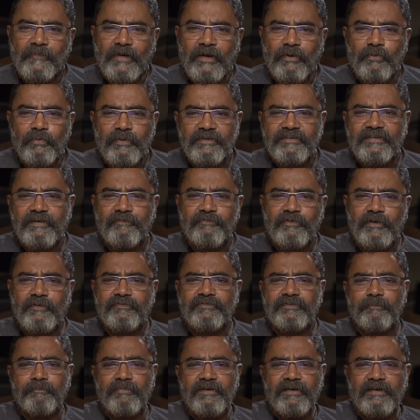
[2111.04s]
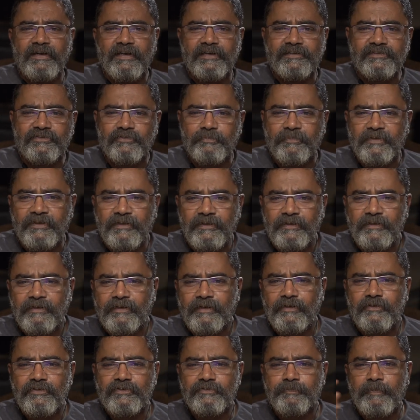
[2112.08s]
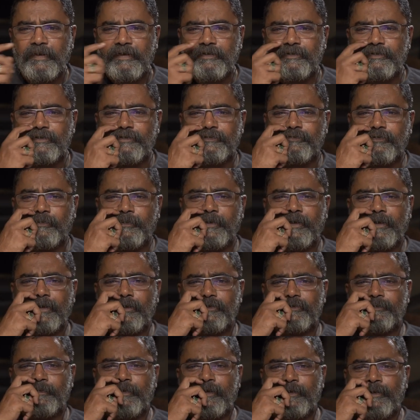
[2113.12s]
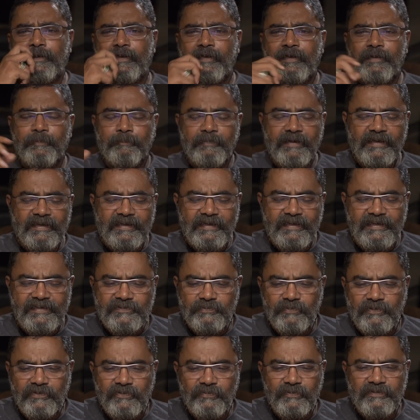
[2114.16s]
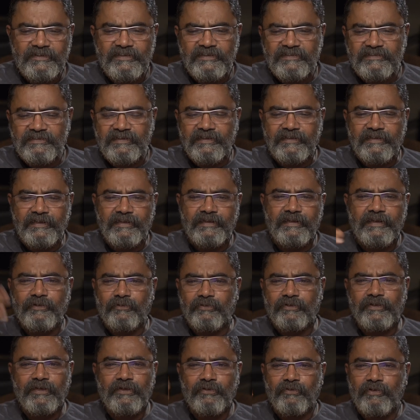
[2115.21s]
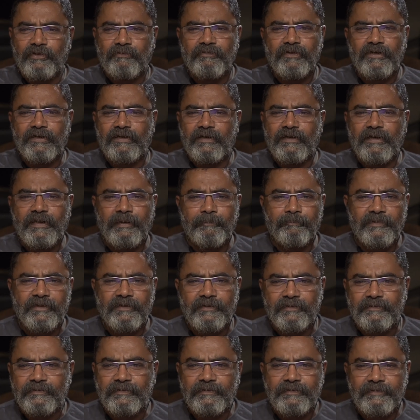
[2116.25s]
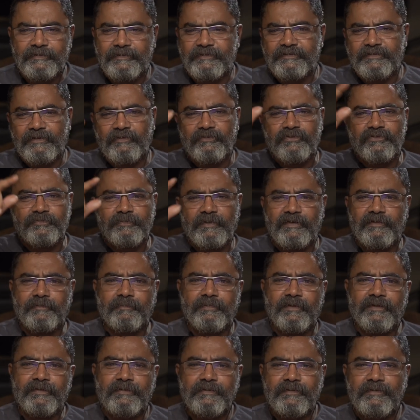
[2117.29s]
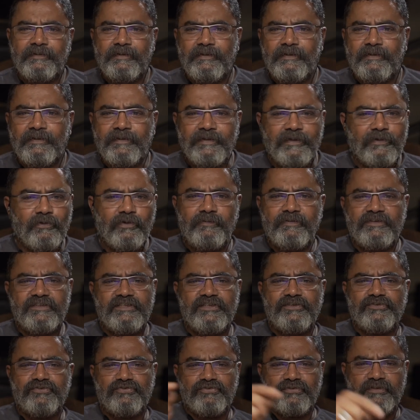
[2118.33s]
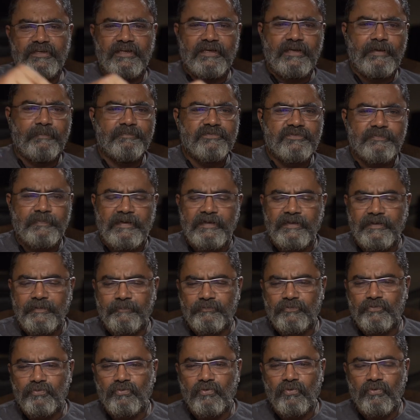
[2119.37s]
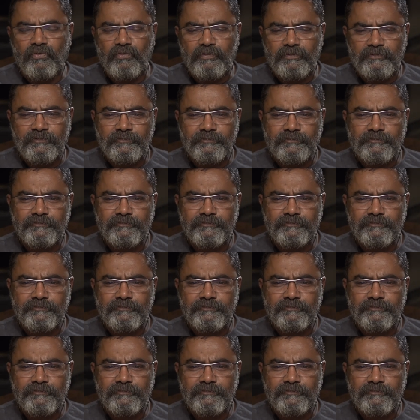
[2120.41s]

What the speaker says: I always have to have somebody next to me. Can you spell this for me? Can you spell? My kids will do it just like that. They know. They don't even condemn me. They say, this is how you spell it, Pa. They don't even say you should take up spelling. I'm too old.